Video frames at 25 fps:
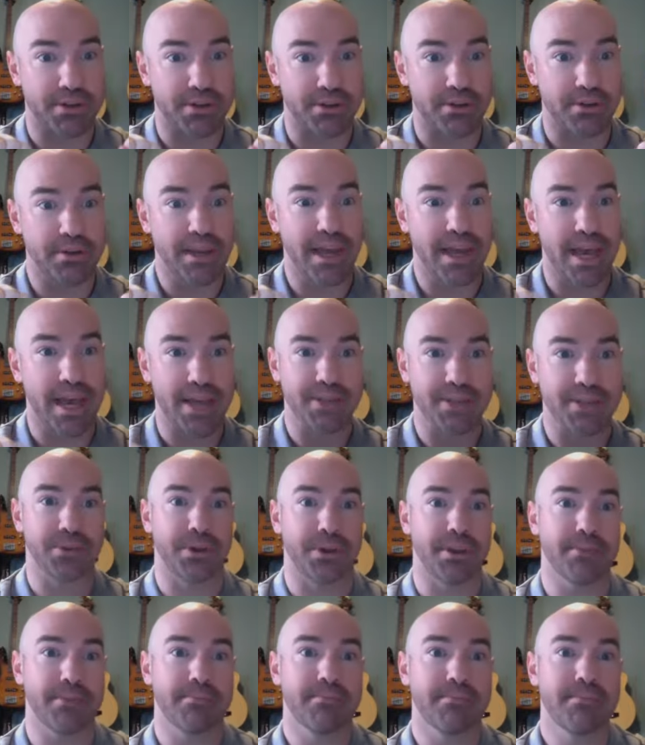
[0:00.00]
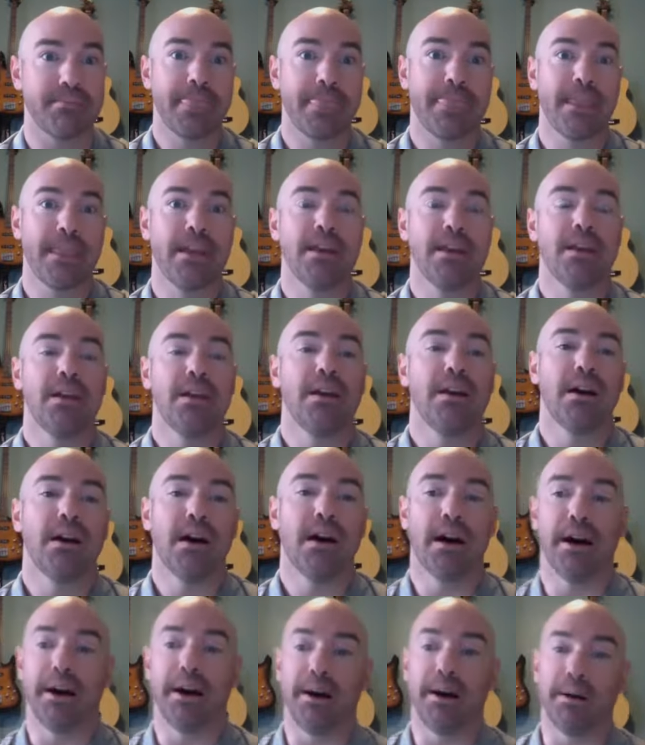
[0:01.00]
Excellent.
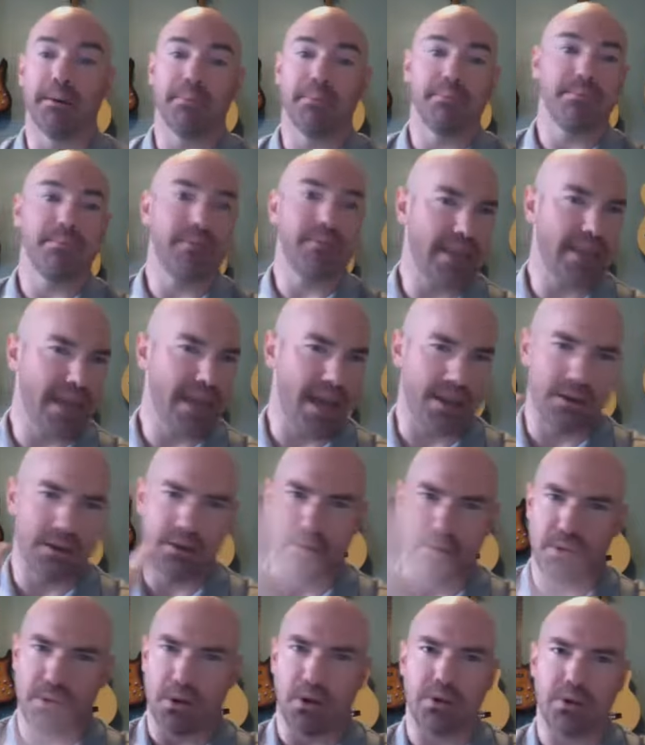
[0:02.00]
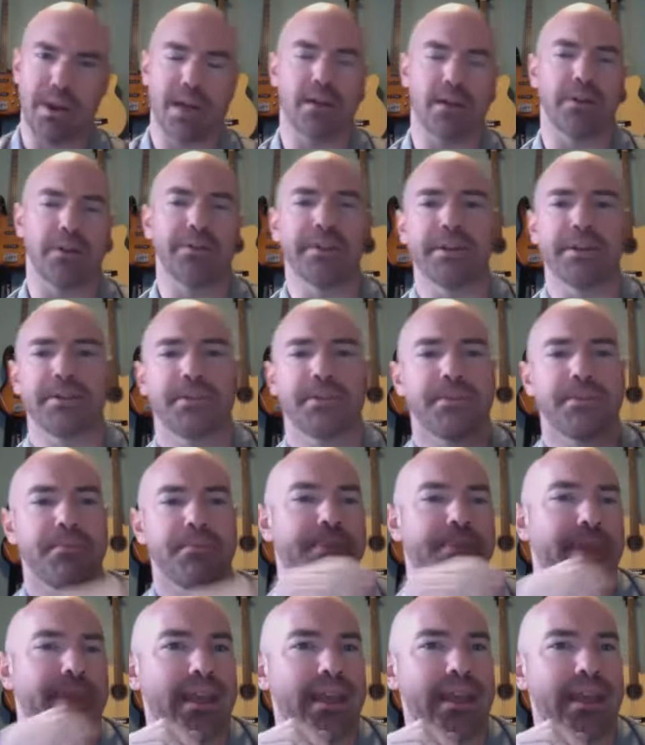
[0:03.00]
Yeah, you're doing great on this.
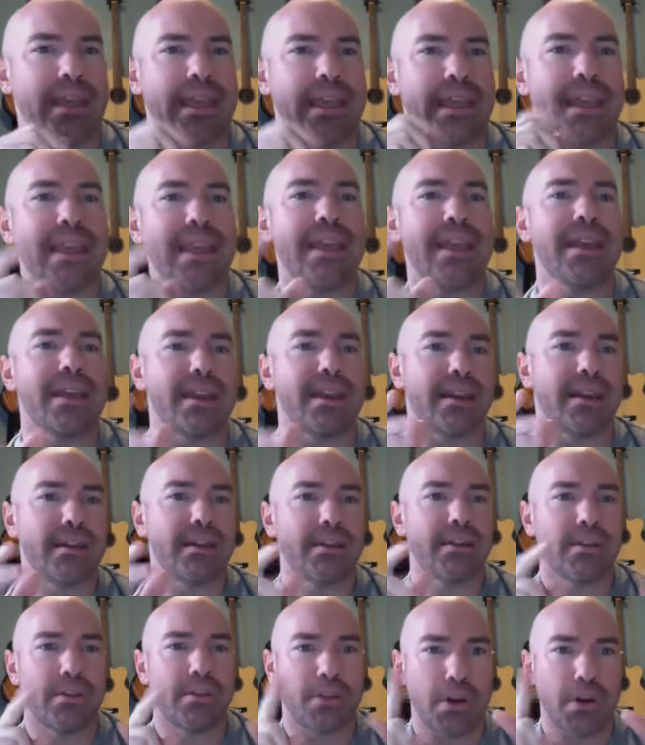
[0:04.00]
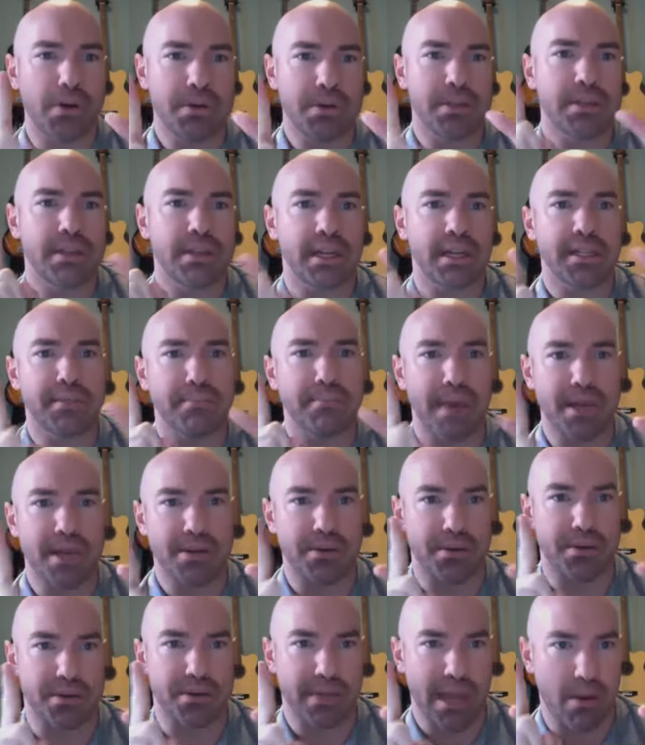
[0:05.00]
In those 6
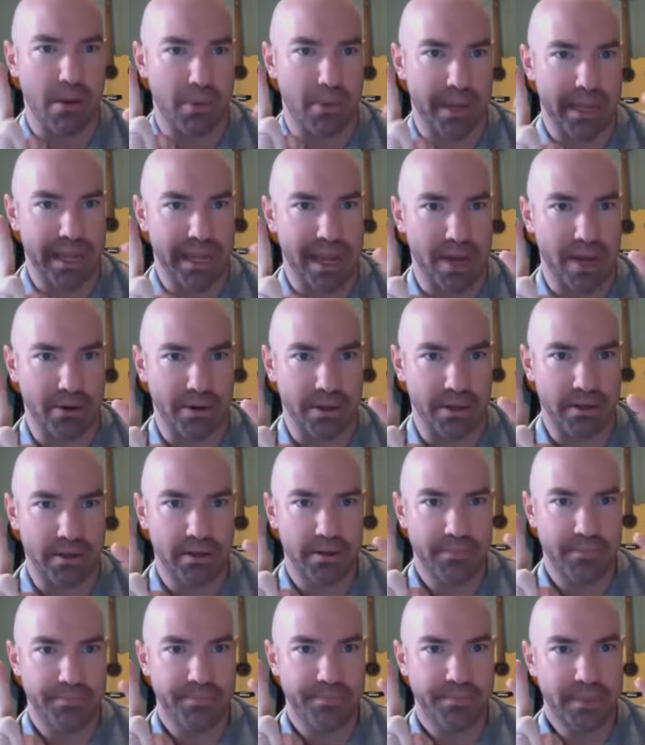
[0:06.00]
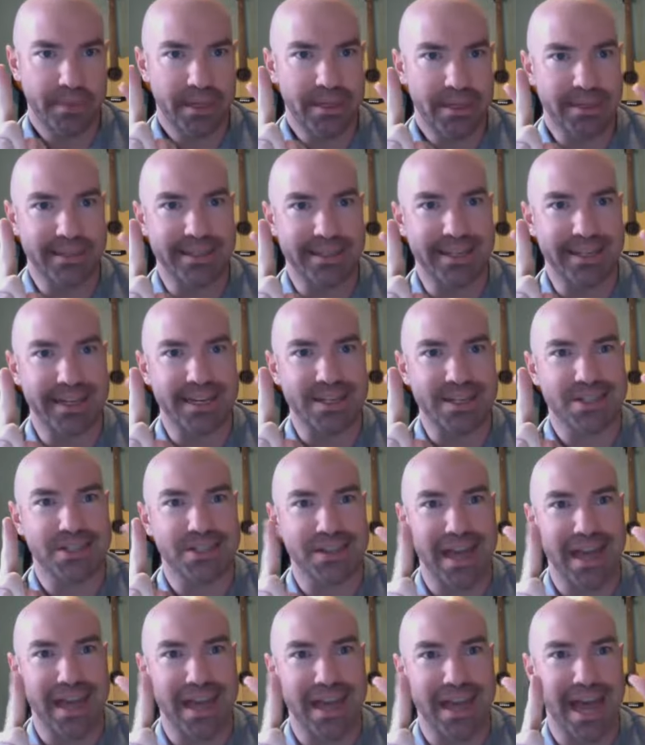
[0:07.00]
measures that we counted, did it
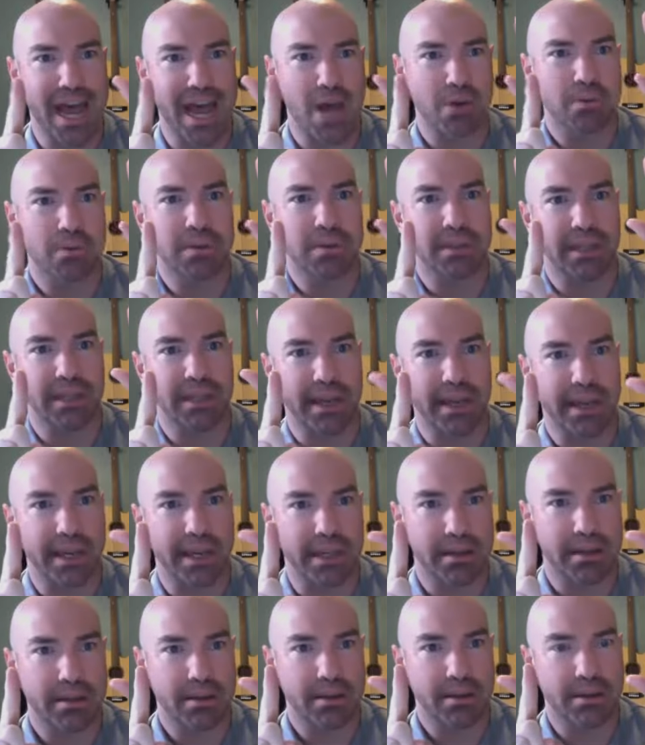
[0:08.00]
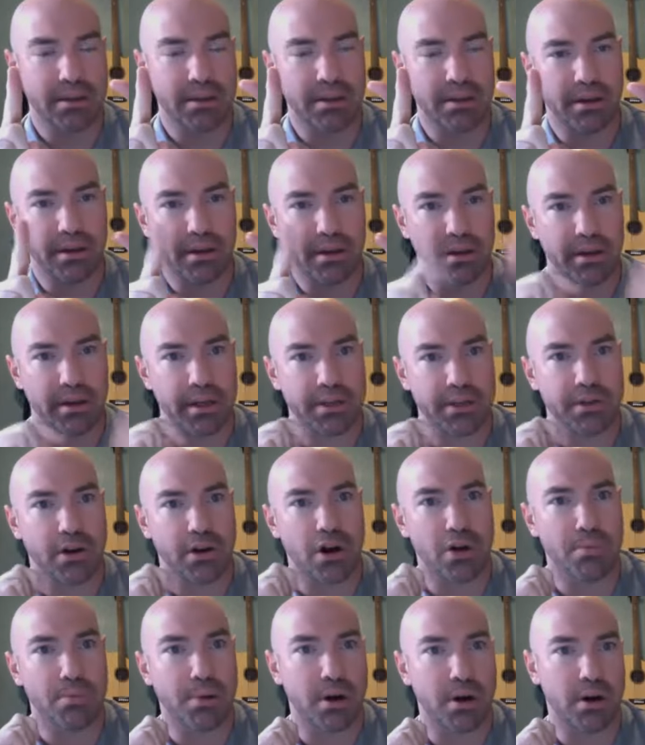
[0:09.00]
sound like the
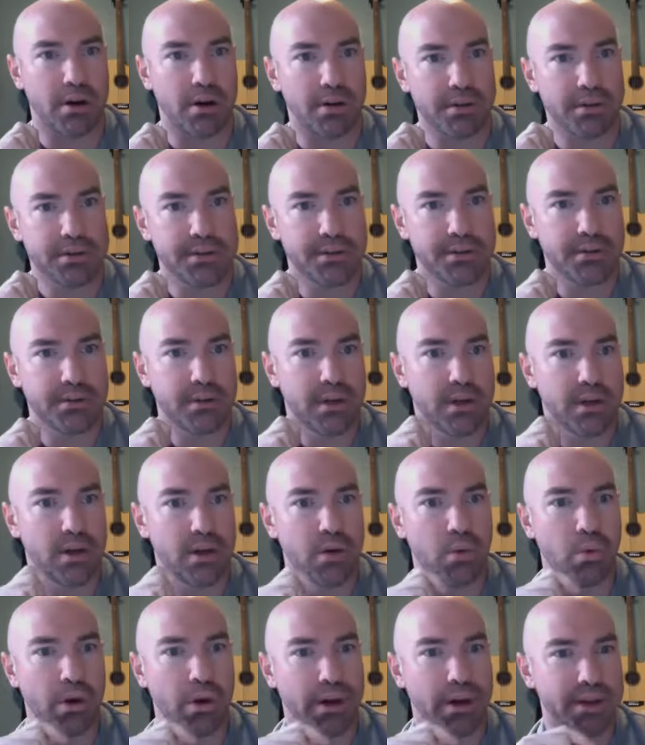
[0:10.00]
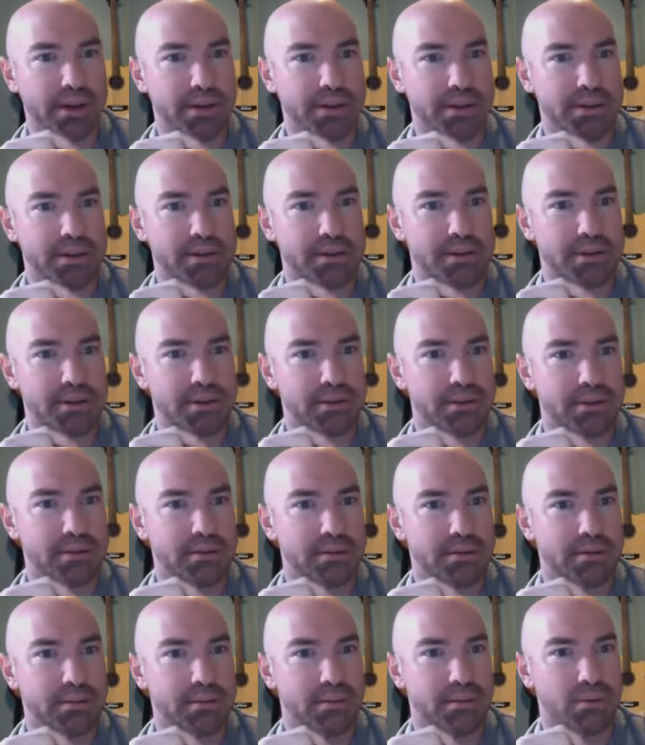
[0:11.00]
guitar part was
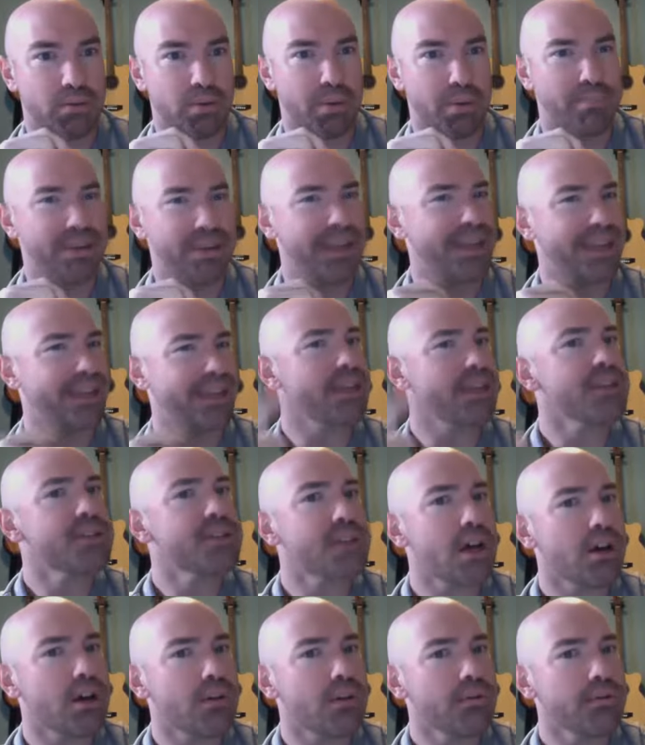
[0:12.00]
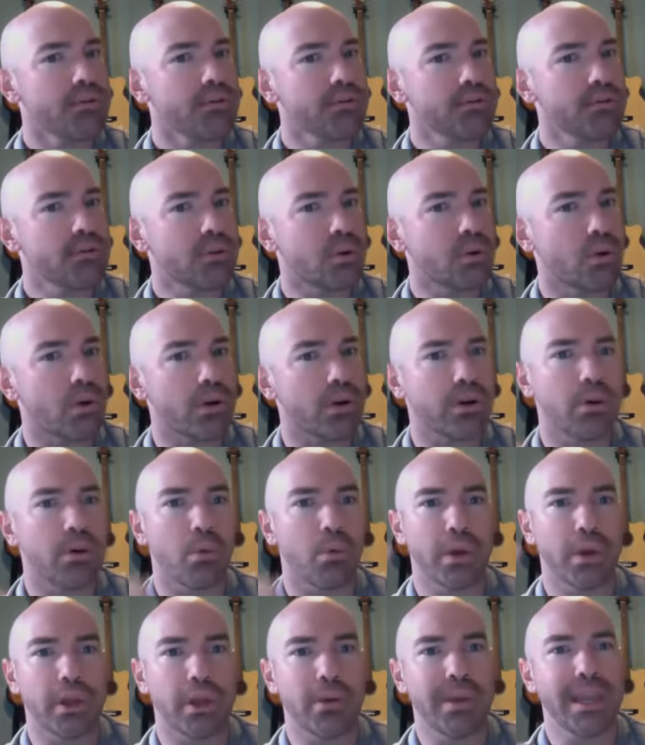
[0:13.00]
repeating itself, or were
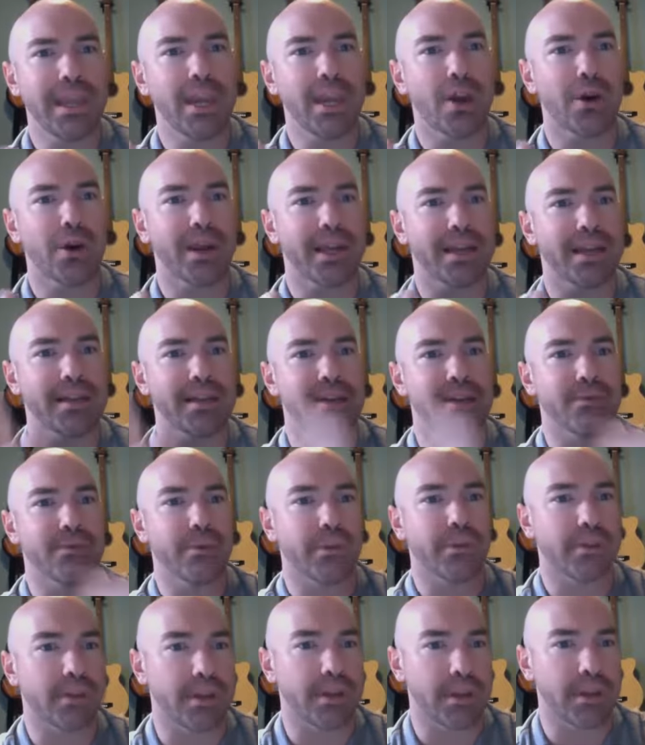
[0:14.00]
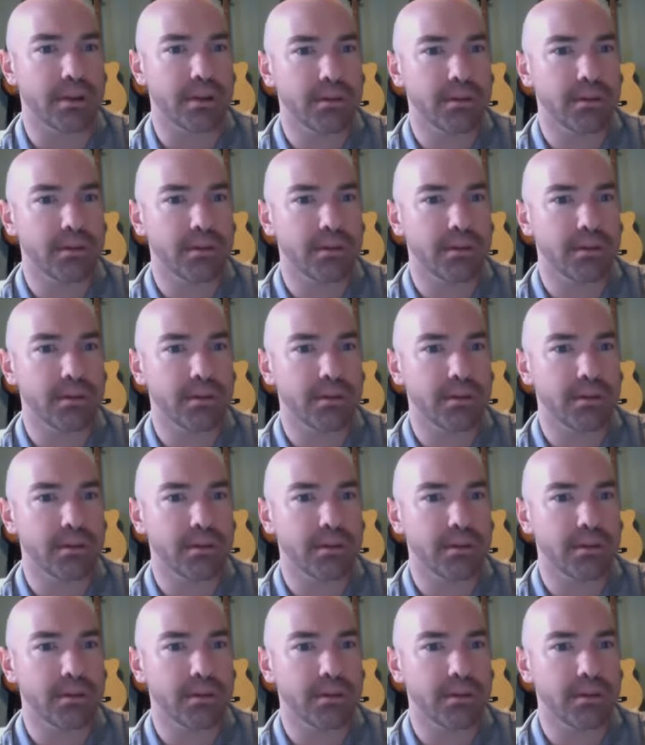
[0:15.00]
you hearing a different thing?